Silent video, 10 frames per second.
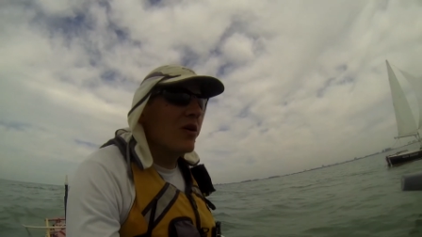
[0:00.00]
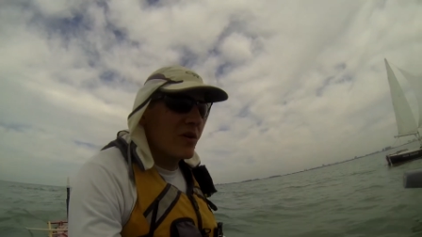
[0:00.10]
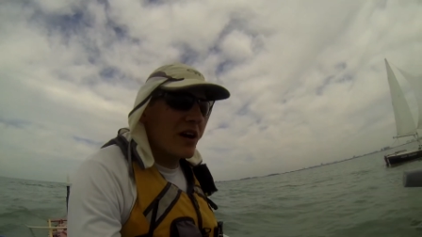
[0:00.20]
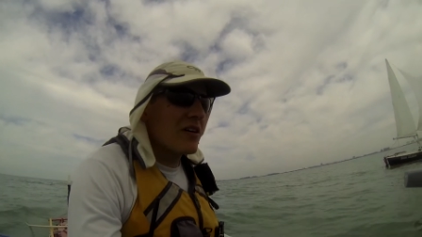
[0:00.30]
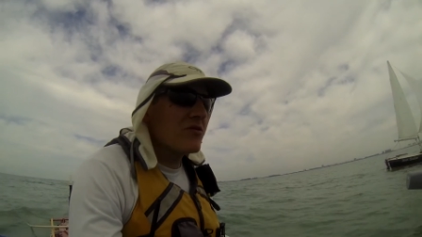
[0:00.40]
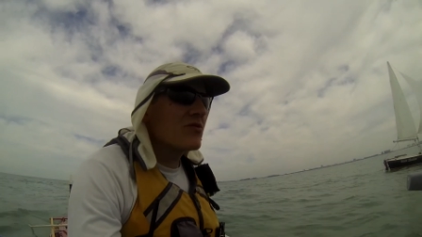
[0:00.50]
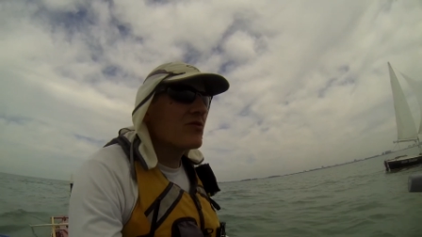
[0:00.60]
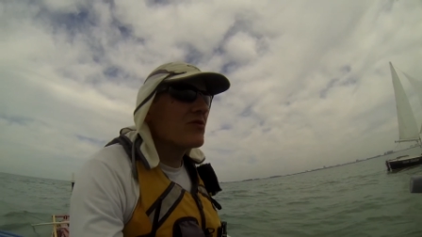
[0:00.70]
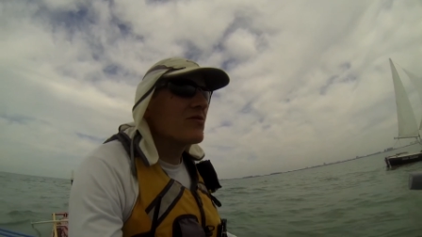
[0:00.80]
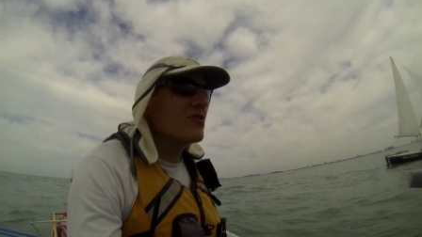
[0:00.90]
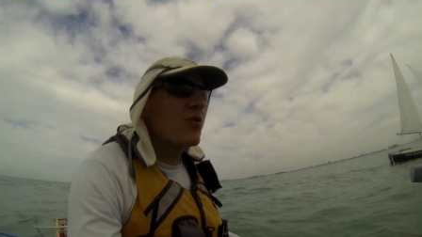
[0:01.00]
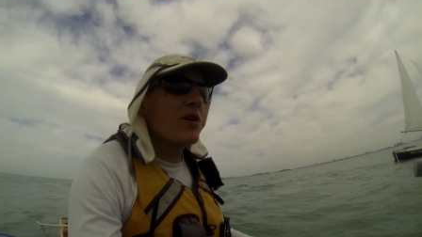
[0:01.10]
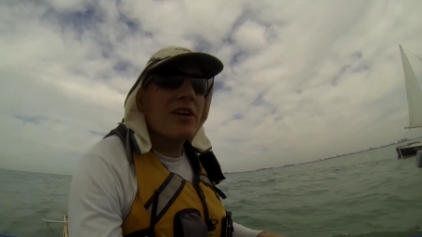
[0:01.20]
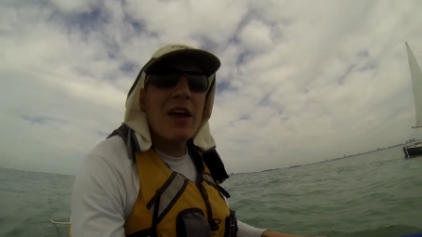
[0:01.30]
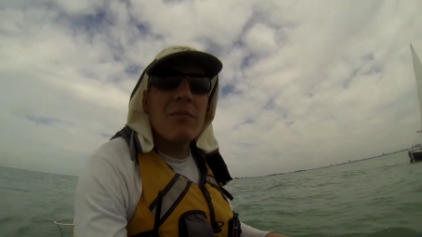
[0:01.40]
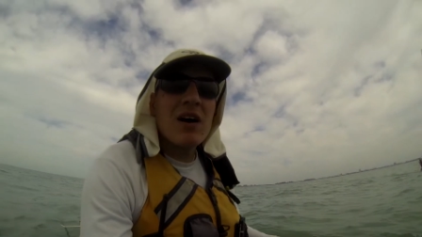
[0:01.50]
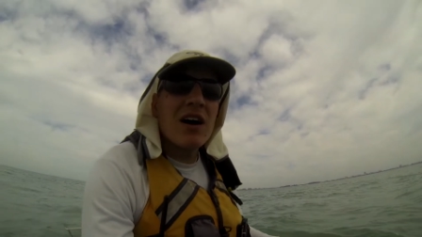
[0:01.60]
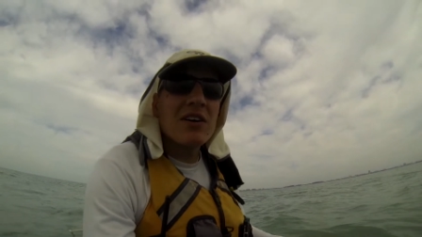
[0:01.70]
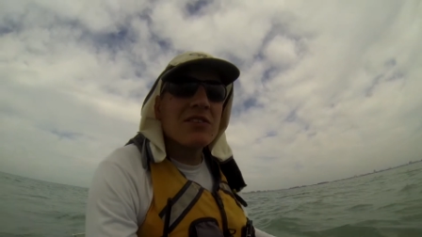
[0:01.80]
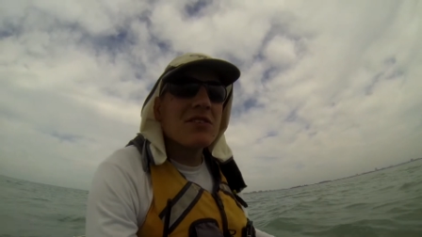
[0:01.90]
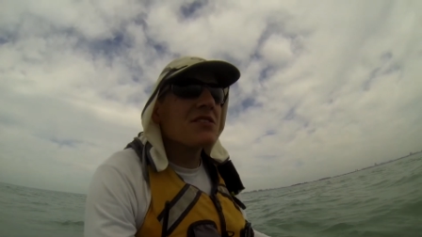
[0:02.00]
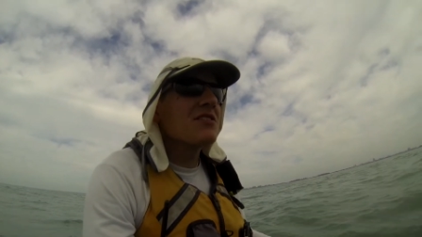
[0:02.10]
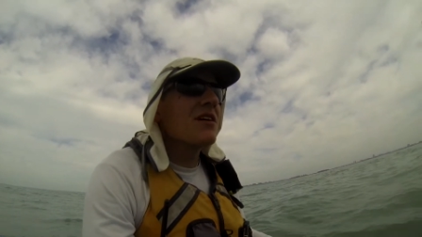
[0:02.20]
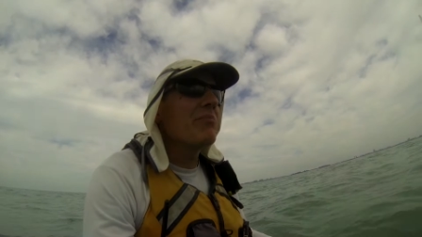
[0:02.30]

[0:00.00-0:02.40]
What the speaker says: we got 28 miles to Stump